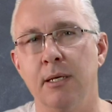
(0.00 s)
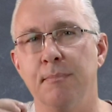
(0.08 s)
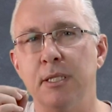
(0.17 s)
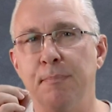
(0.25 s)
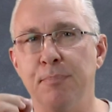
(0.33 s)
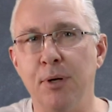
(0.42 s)

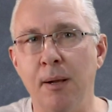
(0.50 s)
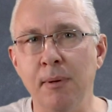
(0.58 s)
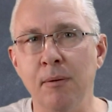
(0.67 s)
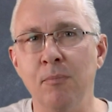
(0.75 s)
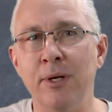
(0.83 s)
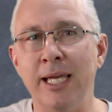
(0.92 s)
But the
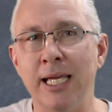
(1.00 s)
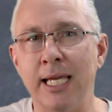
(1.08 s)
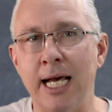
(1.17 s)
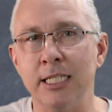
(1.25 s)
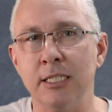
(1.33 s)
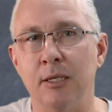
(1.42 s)
problem we
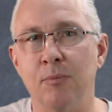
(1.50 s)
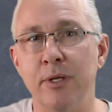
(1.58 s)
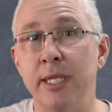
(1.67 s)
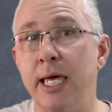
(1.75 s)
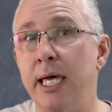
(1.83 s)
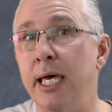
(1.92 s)
encounter
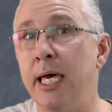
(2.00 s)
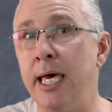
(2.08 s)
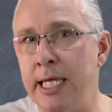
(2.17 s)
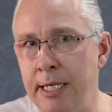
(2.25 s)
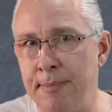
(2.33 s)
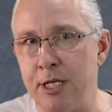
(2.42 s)
with
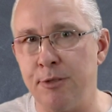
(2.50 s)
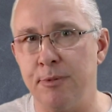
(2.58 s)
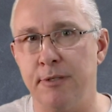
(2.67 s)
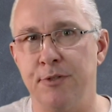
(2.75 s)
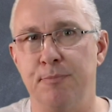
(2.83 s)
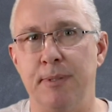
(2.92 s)
any
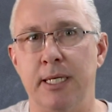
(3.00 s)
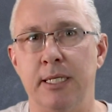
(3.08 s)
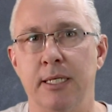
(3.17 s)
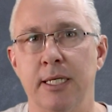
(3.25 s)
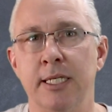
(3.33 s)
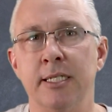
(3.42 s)
measurement of
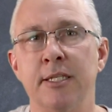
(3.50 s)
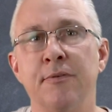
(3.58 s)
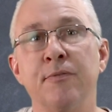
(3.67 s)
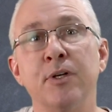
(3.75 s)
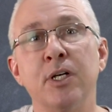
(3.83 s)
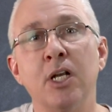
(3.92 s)
speed is that it
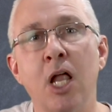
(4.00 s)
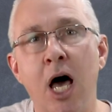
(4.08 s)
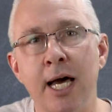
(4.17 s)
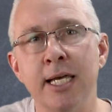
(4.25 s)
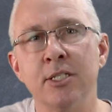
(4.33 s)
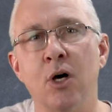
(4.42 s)

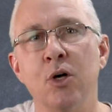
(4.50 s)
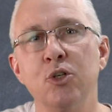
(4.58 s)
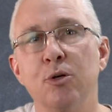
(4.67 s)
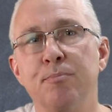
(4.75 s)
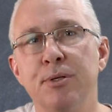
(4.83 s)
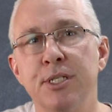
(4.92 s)
relies on
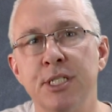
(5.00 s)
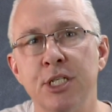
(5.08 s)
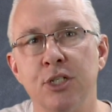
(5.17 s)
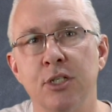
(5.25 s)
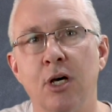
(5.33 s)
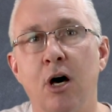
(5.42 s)
your
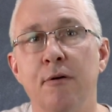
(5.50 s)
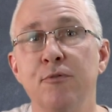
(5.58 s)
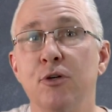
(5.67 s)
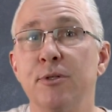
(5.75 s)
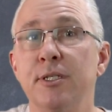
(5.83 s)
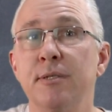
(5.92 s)
precision of
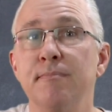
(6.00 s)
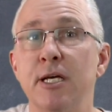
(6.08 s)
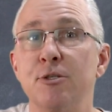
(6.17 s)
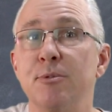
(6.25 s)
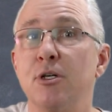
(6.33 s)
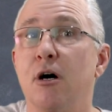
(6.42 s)
your
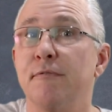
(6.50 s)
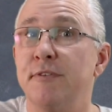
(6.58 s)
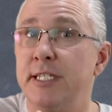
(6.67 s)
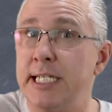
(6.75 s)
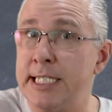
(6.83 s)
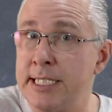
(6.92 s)
measurement
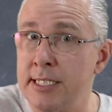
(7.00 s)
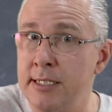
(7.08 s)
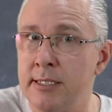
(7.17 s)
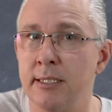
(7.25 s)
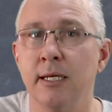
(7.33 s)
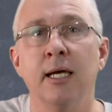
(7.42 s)
of
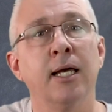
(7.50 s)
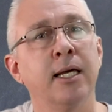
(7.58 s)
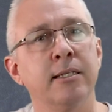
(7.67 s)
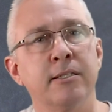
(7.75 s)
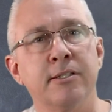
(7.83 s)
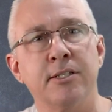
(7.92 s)
distance
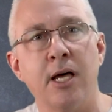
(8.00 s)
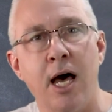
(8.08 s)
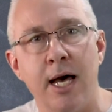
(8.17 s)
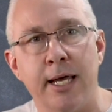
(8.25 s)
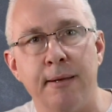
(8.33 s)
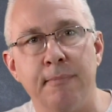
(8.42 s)
and
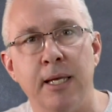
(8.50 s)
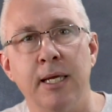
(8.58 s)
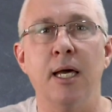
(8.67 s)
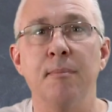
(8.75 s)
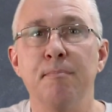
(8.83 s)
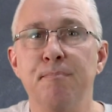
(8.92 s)
time,
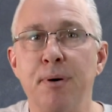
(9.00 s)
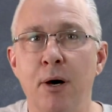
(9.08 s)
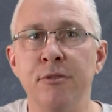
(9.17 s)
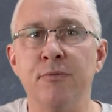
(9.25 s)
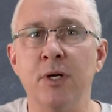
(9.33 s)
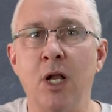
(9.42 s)
and
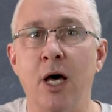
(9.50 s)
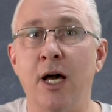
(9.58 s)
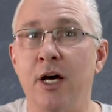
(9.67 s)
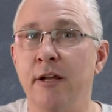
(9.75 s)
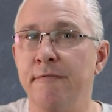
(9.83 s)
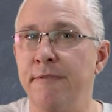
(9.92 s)
both rely
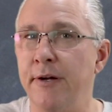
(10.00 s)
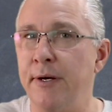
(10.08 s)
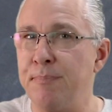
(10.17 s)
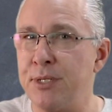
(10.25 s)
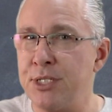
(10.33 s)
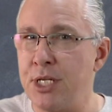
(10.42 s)
on a very
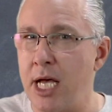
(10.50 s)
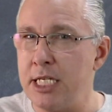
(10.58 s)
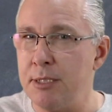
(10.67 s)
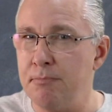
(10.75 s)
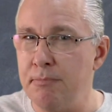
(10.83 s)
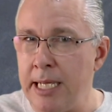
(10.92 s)

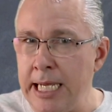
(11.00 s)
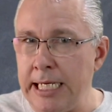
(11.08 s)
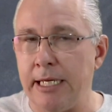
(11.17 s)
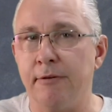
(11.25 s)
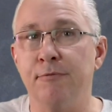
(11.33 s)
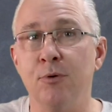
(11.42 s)
precise
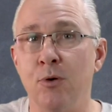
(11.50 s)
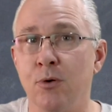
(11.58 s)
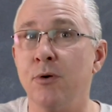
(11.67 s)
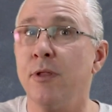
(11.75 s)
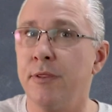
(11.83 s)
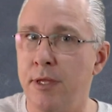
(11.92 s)
meaning
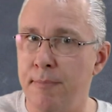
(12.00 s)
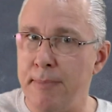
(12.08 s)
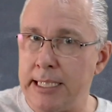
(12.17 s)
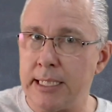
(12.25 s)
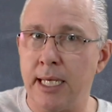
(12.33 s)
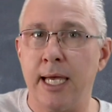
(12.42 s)
for the
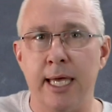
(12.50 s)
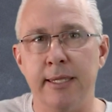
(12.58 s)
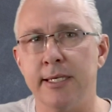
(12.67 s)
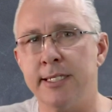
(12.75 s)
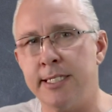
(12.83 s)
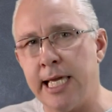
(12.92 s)
meter
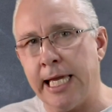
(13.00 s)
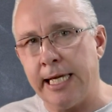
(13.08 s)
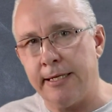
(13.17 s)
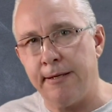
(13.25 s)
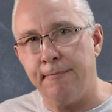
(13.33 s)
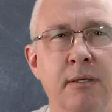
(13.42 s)
and the
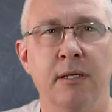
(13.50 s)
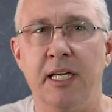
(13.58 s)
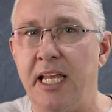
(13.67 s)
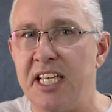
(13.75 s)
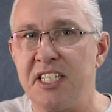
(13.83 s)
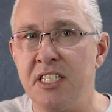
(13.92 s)
second.
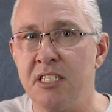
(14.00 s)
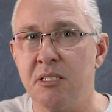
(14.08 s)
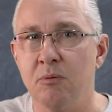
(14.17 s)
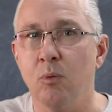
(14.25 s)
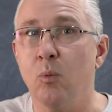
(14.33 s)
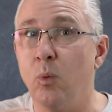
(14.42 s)
In
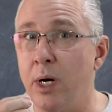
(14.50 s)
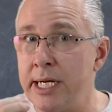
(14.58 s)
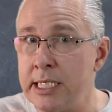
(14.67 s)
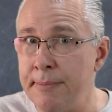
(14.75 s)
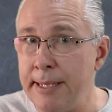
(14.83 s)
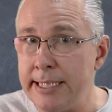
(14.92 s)
essence, what
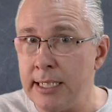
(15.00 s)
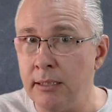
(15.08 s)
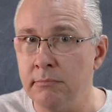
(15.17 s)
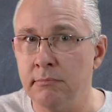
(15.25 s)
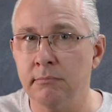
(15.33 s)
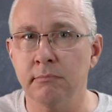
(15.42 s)
is a meter?
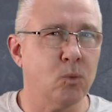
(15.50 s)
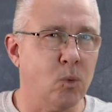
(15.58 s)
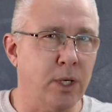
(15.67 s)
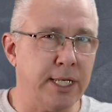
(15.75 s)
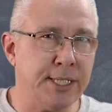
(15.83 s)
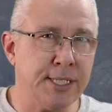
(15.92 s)

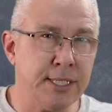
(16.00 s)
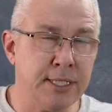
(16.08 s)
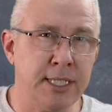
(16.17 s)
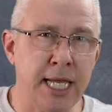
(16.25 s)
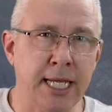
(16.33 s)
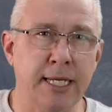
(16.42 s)
What is a
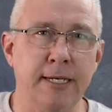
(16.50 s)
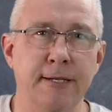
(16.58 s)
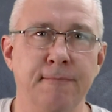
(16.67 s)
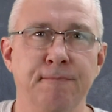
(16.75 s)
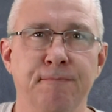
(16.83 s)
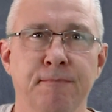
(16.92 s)
second?
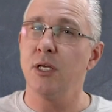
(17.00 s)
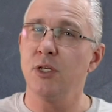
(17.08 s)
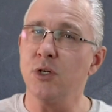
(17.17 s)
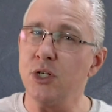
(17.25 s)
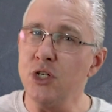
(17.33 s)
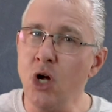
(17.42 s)

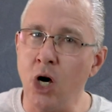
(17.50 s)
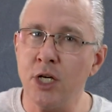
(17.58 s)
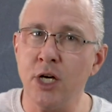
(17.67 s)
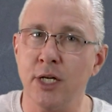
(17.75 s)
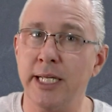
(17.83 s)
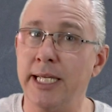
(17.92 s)
You're
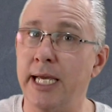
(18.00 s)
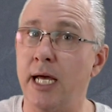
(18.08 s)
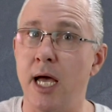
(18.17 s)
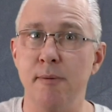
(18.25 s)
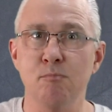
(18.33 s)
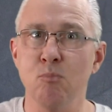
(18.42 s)
not going to get
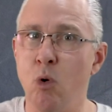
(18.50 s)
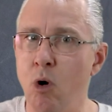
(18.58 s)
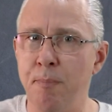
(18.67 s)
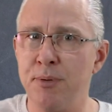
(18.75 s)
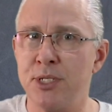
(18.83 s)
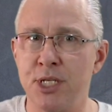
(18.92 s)
a
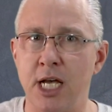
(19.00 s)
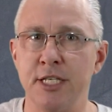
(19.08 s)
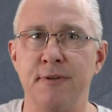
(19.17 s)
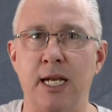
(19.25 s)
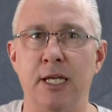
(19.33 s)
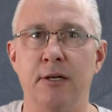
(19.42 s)
more
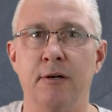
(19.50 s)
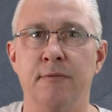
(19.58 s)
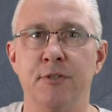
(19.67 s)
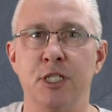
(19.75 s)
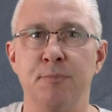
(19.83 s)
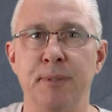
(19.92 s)
precise value
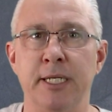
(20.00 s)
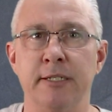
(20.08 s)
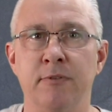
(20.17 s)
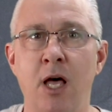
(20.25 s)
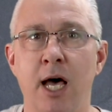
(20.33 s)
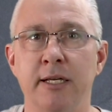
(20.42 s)
of the speed
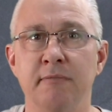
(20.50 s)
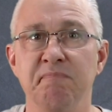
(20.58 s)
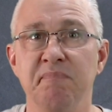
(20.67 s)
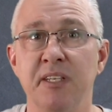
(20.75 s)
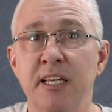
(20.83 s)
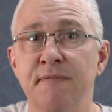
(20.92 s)
of light
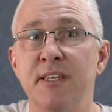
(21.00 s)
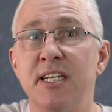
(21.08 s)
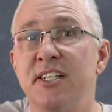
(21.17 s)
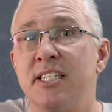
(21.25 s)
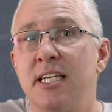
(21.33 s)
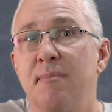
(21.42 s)
if
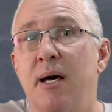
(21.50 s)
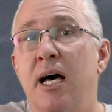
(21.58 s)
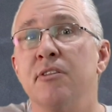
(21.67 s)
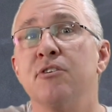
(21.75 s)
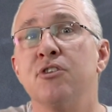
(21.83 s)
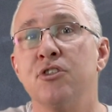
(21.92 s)
there is some
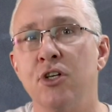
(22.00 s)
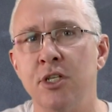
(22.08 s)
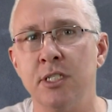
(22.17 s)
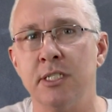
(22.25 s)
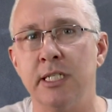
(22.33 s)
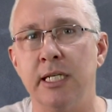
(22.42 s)

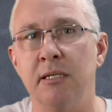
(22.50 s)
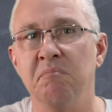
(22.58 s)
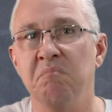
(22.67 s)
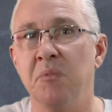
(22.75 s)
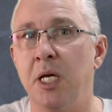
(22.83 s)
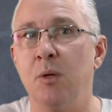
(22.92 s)
uncertainty
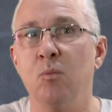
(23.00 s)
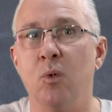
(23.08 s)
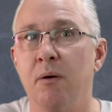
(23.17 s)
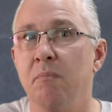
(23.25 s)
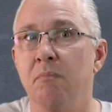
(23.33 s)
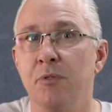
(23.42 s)
in
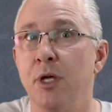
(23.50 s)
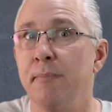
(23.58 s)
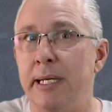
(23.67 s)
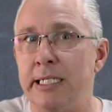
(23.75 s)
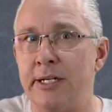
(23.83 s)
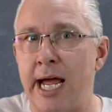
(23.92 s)
what the
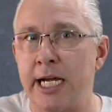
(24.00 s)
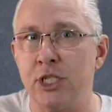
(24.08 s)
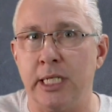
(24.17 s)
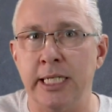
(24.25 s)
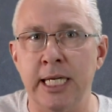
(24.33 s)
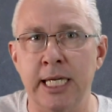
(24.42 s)
meter
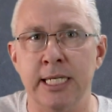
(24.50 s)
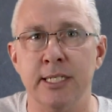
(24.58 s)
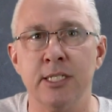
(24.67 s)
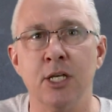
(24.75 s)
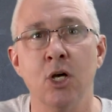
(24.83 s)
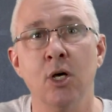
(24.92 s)
actually
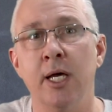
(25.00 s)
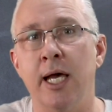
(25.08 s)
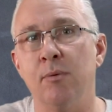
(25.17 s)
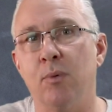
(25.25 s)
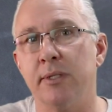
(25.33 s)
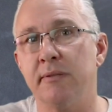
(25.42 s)
is
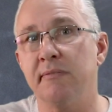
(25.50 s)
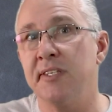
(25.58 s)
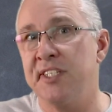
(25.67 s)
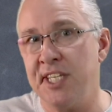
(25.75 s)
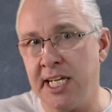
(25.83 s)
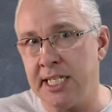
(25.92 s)
and what
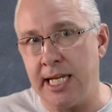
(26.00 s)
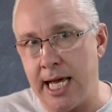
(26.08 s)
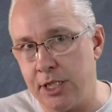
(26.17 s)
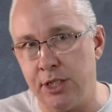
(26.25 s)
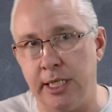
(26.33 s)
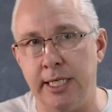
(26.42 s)
the second
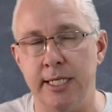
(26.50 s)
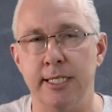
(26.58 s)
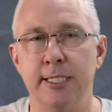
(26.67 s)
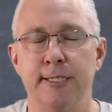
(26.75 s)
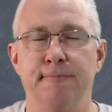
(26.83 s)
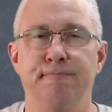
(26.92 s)
actually
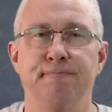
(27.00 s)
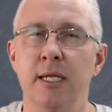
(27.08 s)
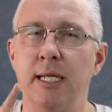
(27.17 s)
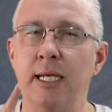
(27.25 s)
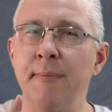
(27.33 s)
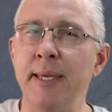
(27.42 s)
is.
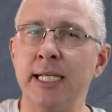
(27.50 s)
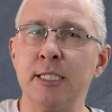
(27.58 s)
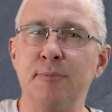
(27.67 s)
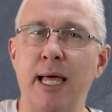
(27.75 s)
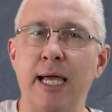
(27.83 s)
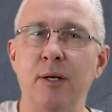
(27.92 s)
Now let me
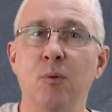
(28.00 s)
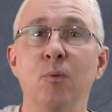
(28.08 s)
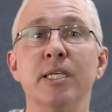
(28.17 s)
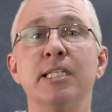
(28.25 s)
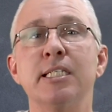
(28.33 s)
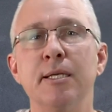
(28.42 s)
explain
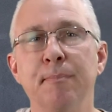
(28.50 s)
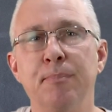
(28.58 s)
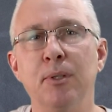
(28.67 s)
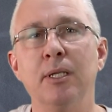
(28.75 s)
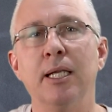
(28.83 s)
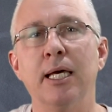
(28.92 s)
with a
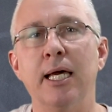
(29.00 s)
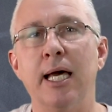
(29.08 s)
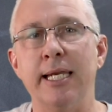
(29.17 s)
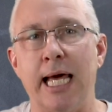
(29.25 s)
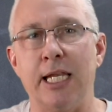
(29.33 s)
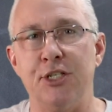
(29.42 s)
simple
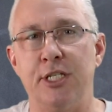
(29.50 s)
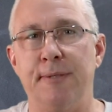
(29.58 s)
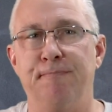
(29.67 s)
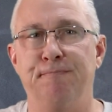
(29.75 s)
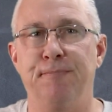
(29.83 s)
analogy.